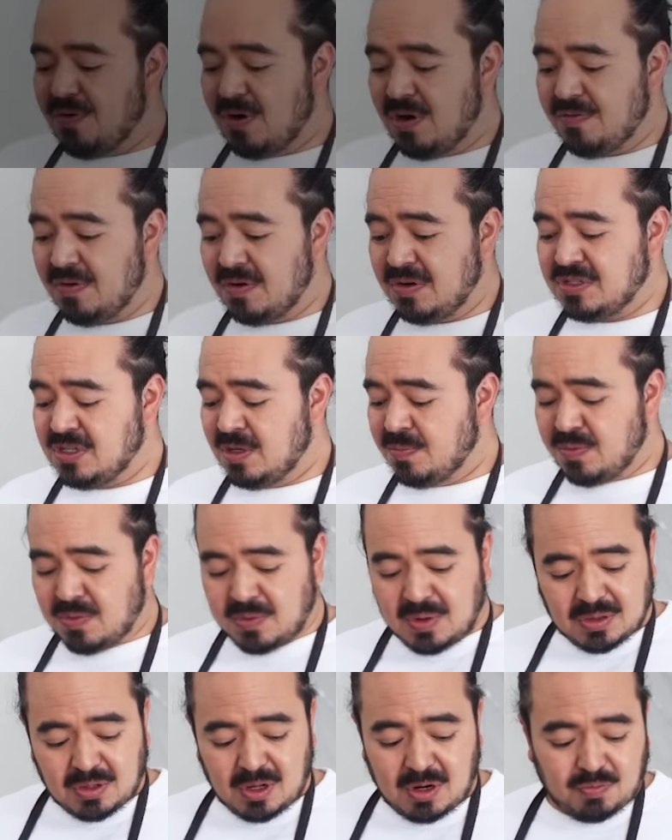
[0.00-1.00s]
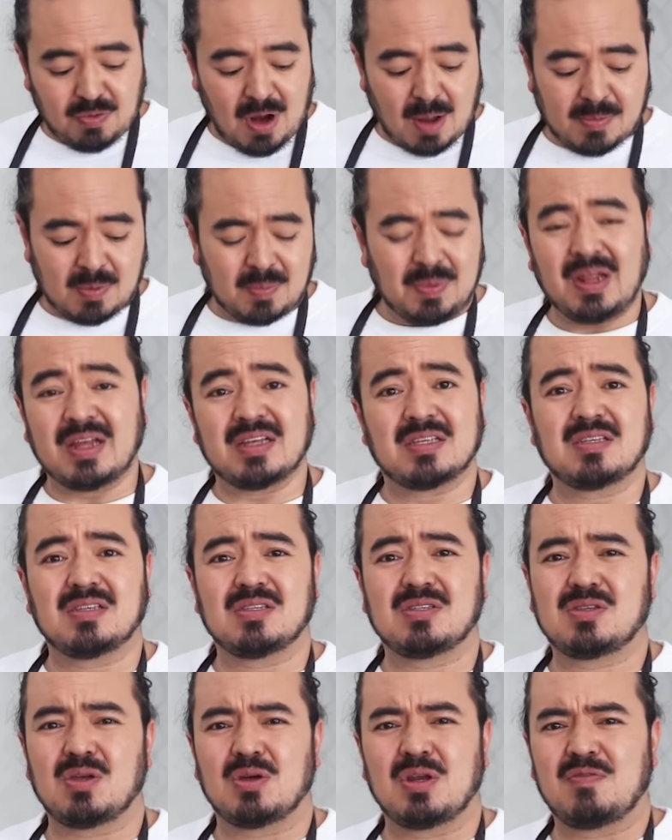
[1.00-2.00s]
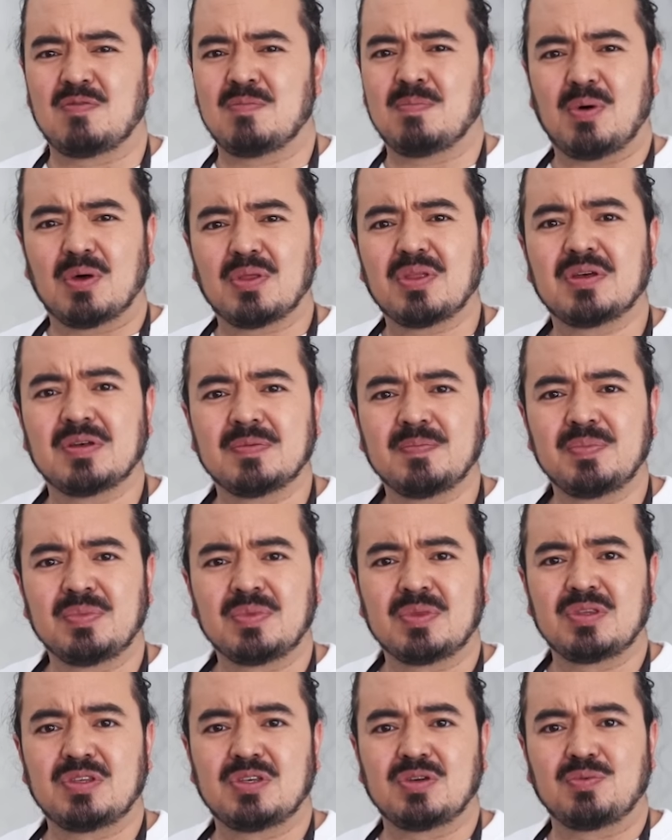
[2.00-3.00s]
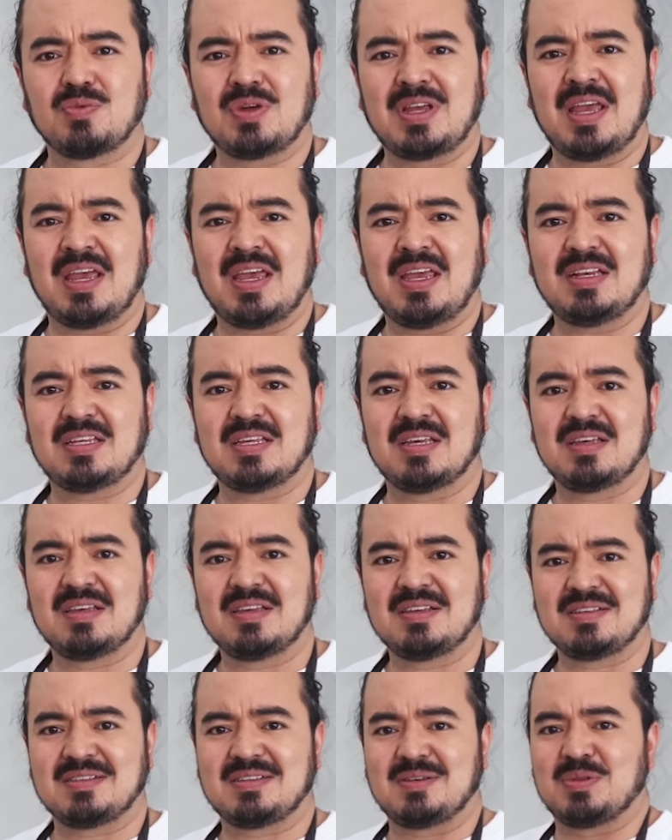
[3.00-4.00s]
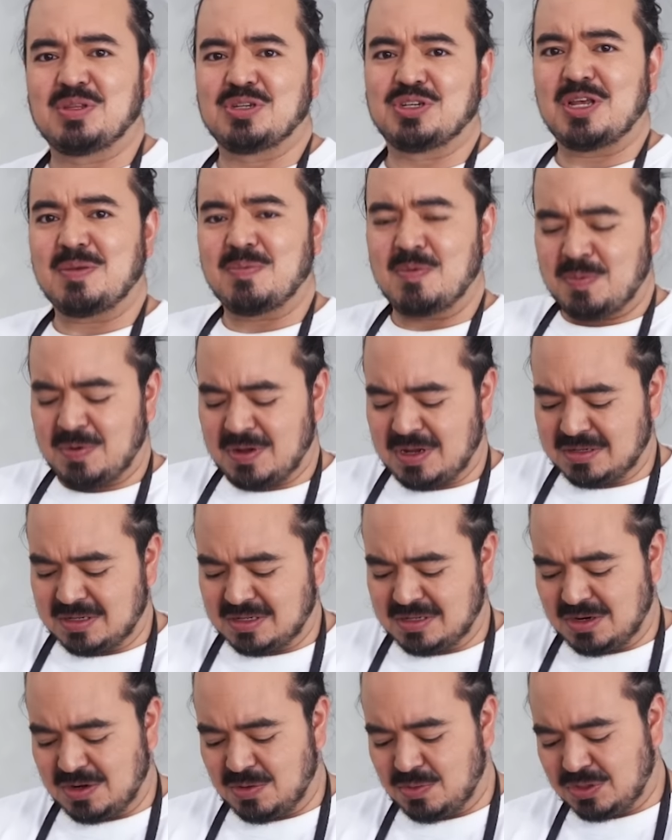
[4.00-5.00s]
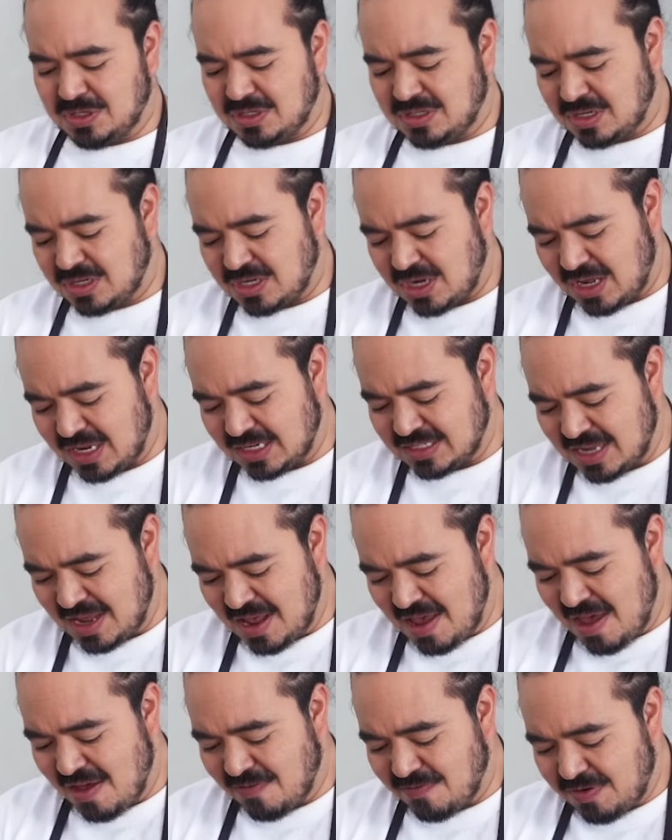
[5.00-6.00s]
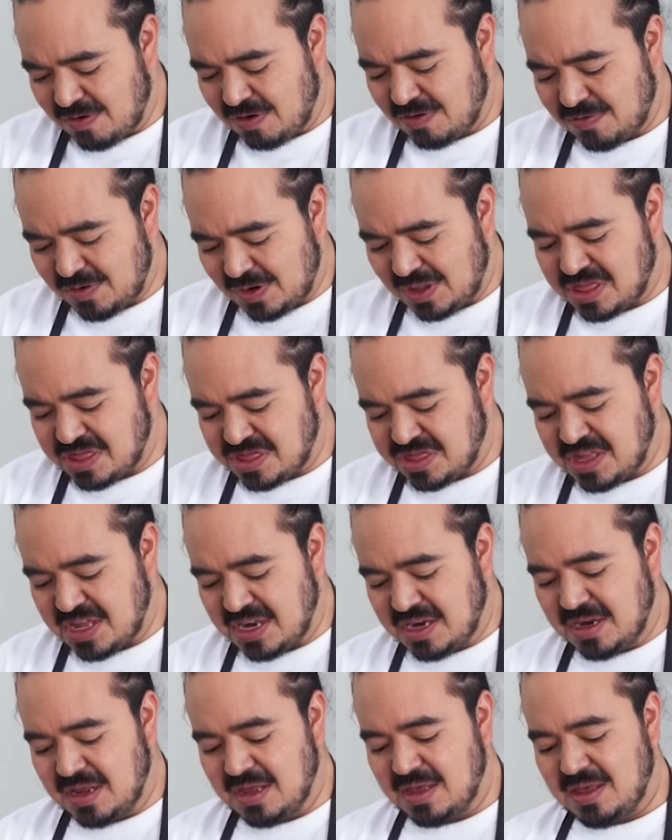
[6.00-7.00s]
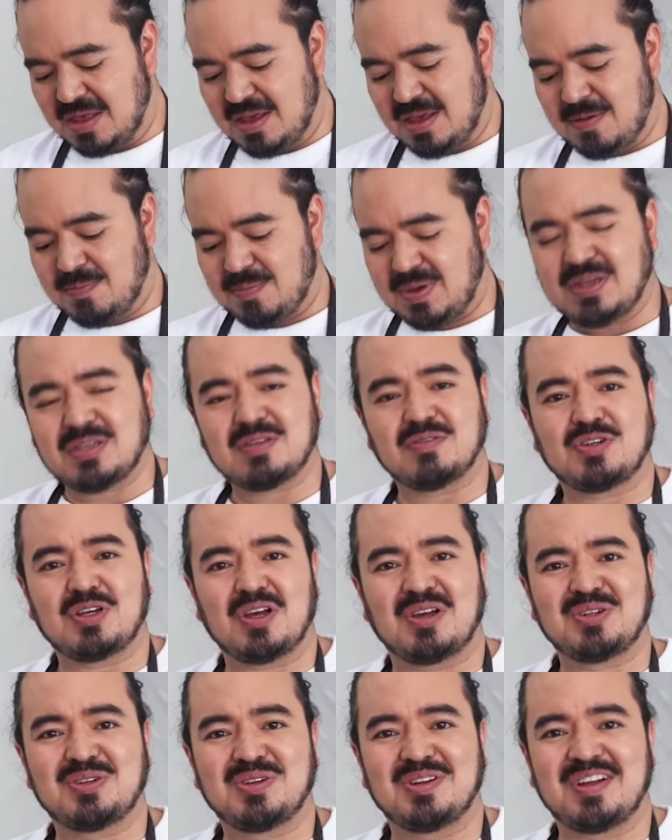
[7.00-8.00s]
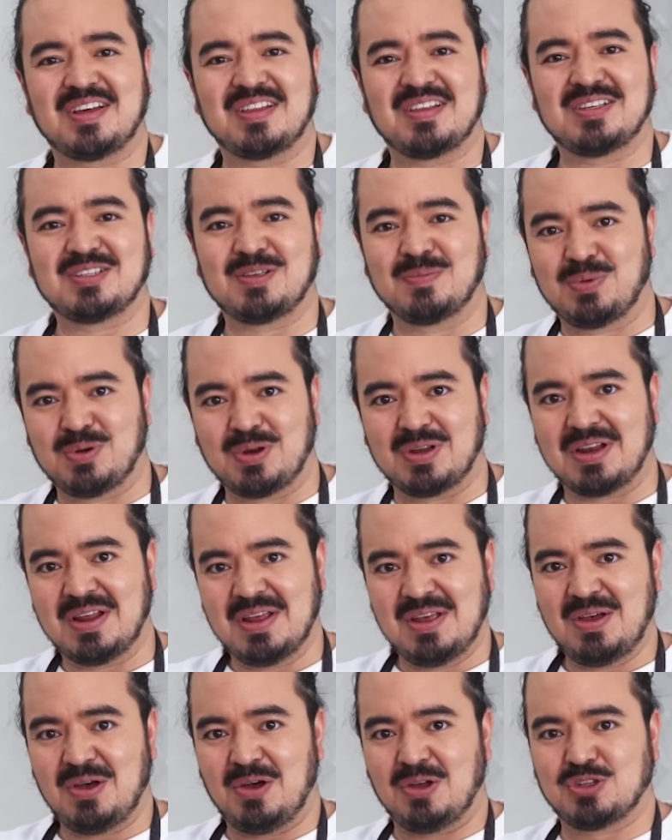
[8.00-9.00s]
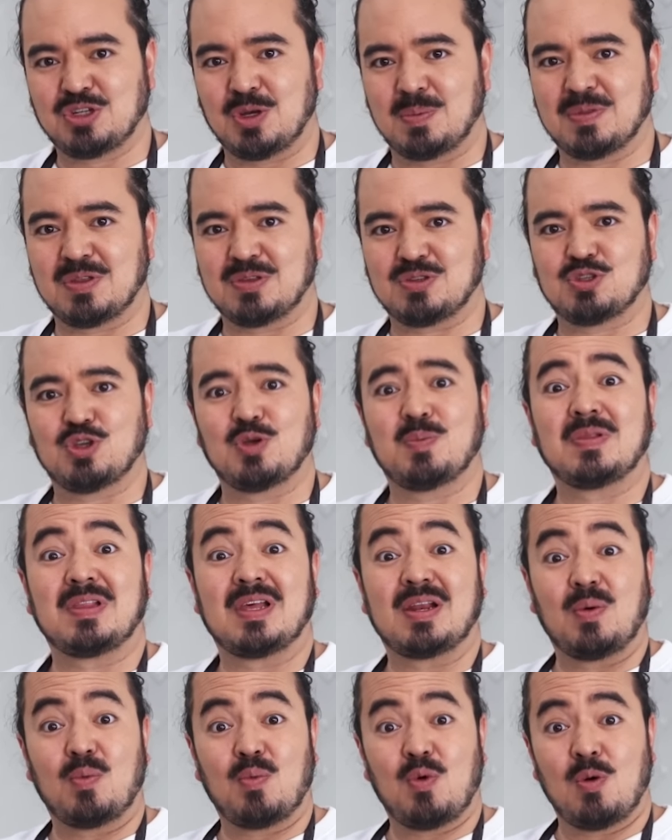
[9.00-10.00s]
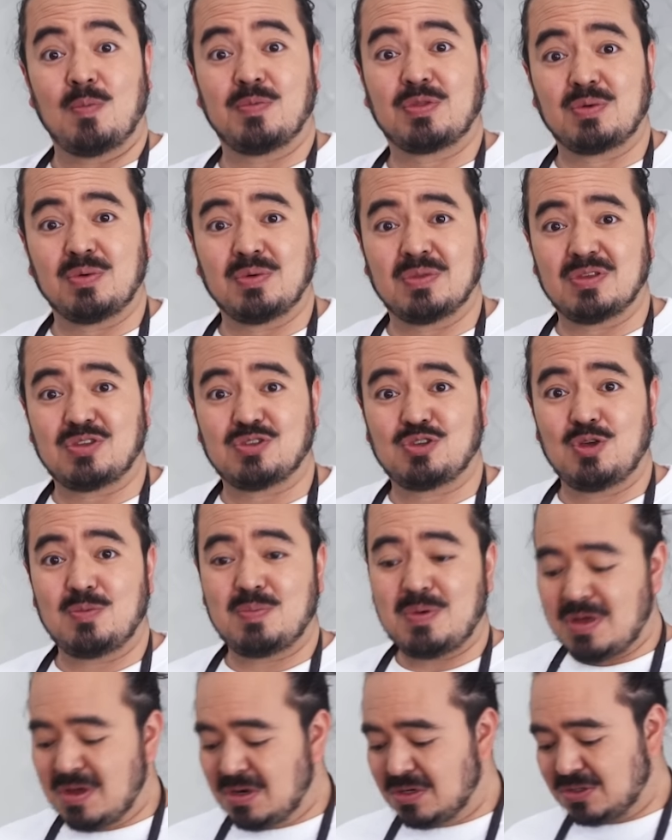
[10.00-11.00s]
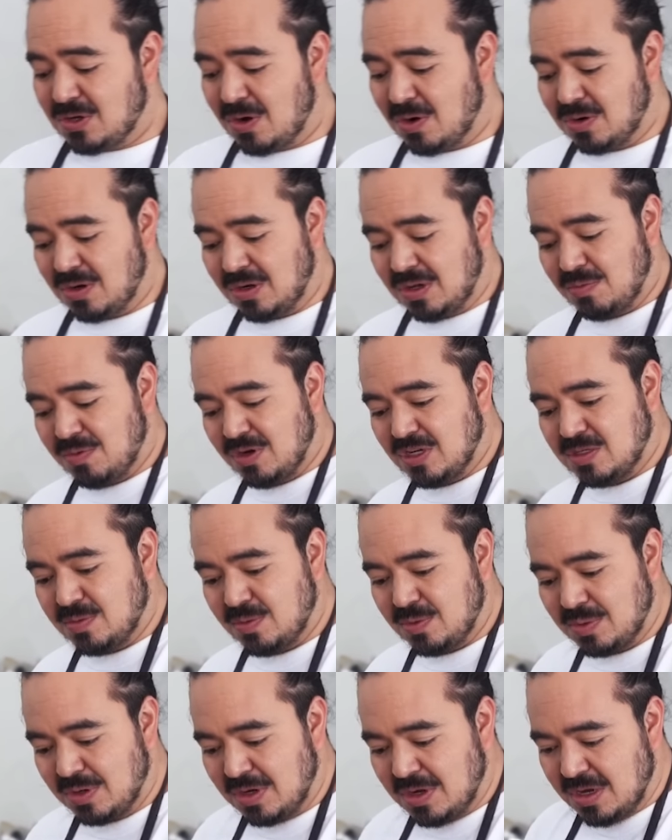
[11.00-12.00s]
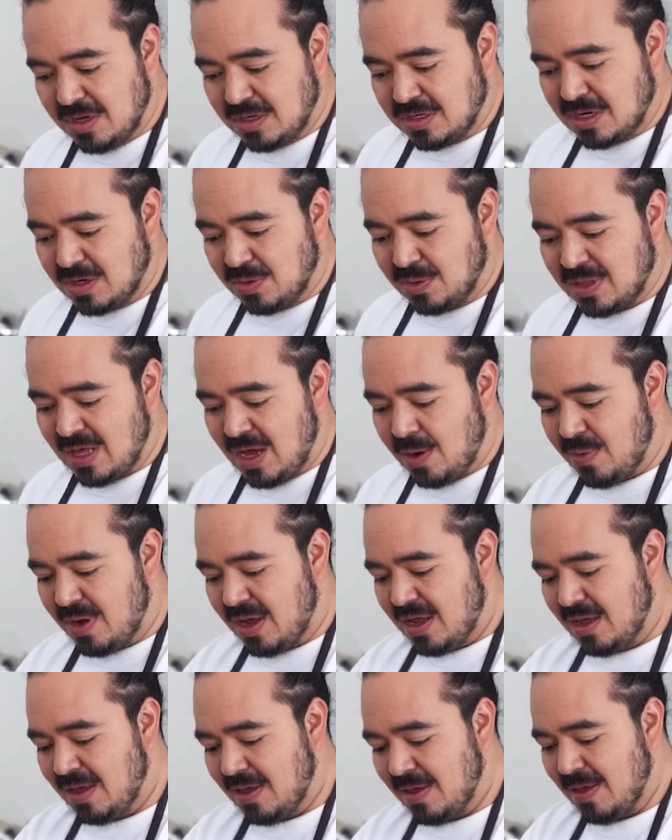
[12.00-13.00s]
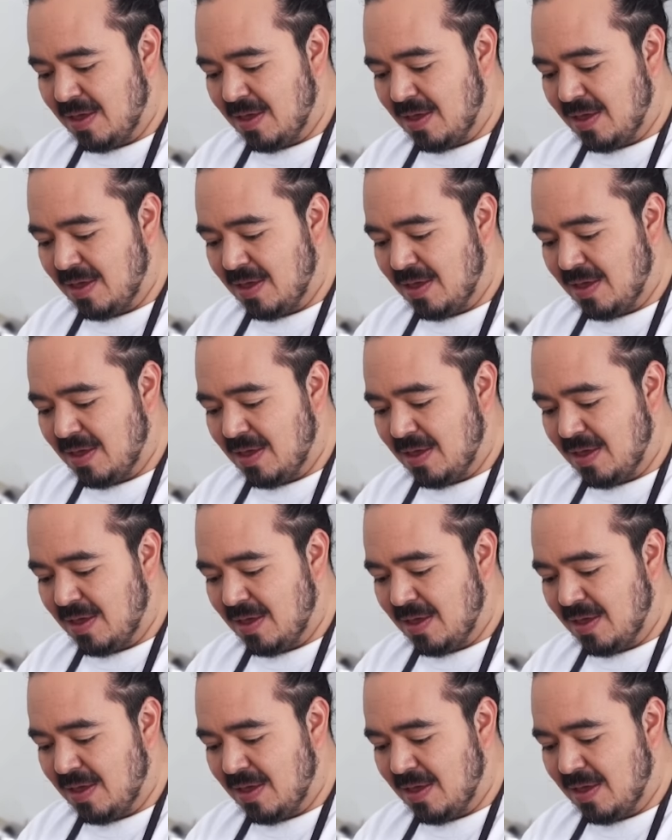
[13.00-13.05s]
very, very simple. A lot of ramen places don't even bother to reheat. Some of the cheaper places, will just slice a very, very thin piece of chashu like this and put it on top of the soup and let it warm through in the soup. Totally reasonable to do it that way.